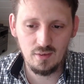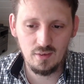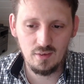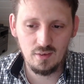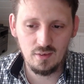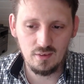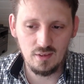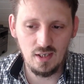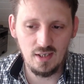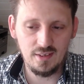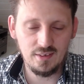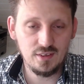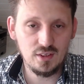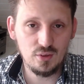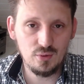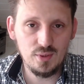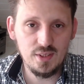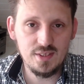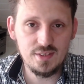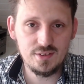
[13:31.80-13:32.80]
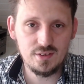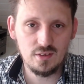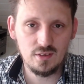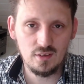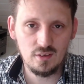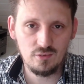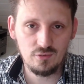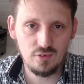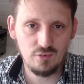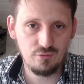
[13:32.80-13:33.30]
increase
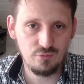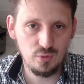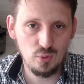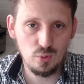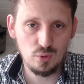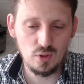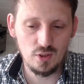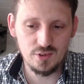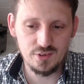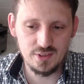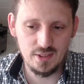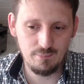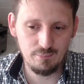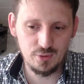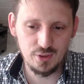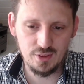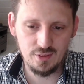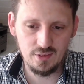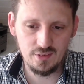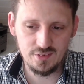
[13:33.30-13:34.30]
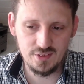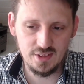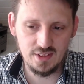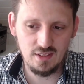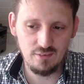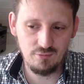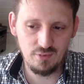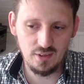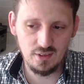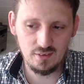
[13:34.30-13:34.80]
the fuel consumption
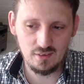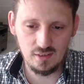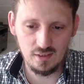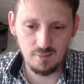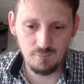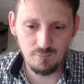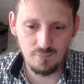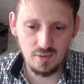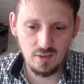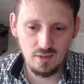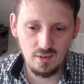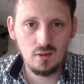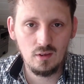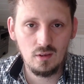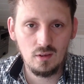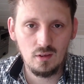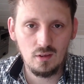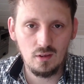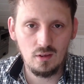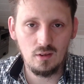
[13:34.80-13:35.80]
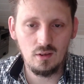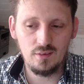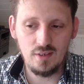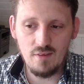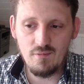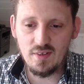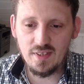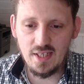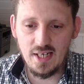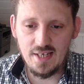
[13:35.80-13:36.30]
significantly.
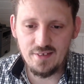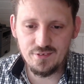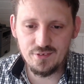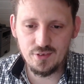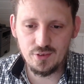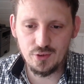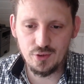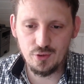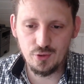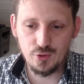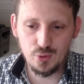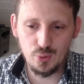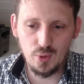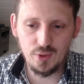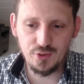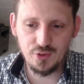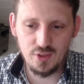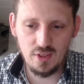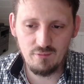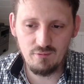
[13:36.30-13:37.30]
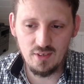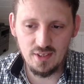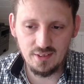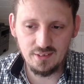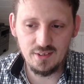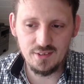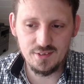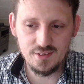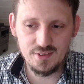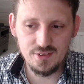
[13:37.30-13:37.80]
Nevertheless, the short traveling
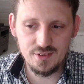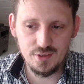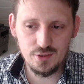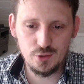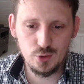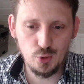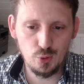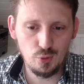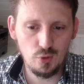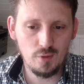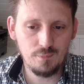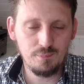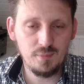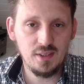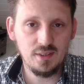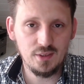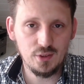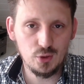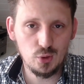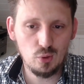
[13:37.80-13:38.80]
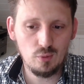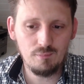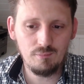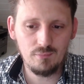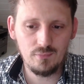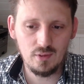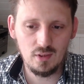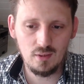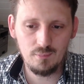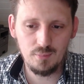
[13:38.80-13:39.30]
distances should not be an issue,
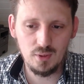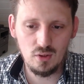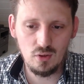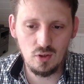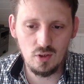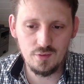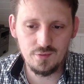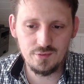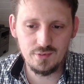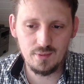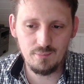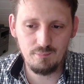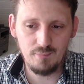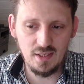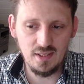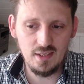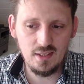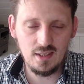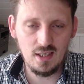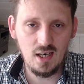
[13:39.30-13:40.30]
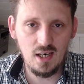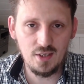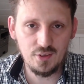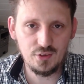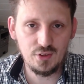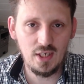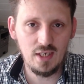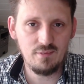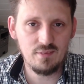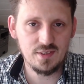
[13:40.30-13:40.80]
because many car
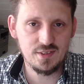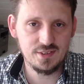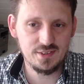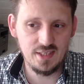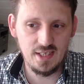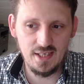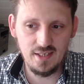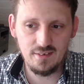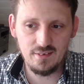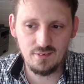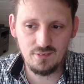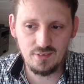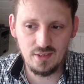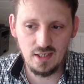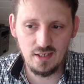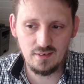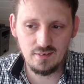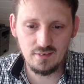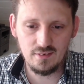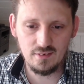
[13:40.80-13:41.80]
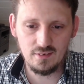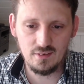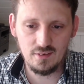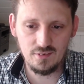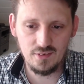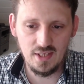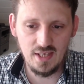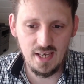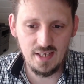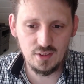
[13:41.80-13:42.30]
drivers state that
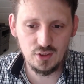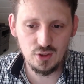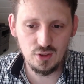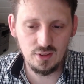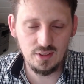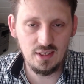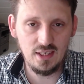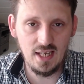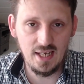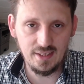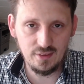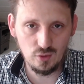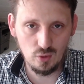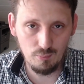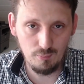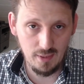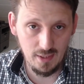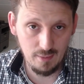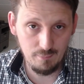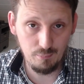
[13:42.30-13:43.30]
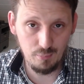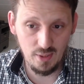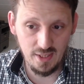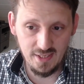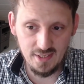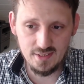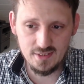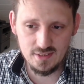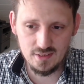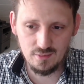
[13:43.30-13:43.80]
they actually like to make
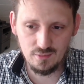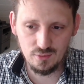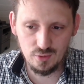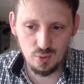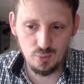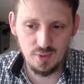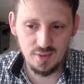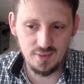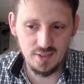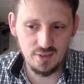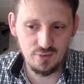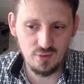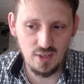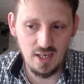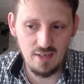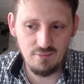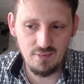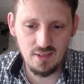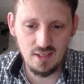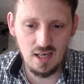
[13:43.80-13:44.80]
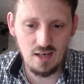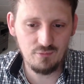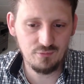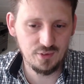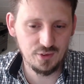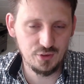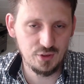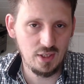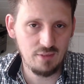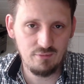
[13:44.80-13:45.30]
breaks during their driving after
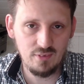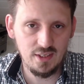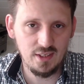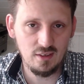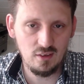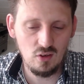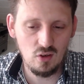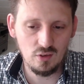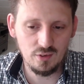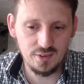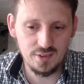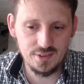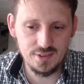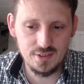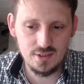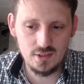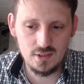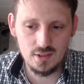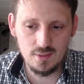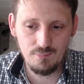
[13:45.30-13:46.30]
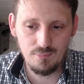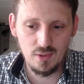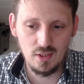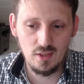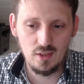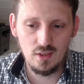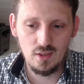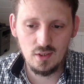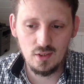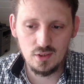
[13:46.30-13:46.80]
traveling a long distance.
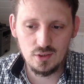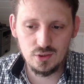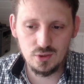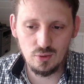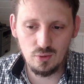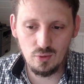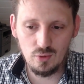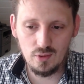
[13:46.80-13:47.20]
So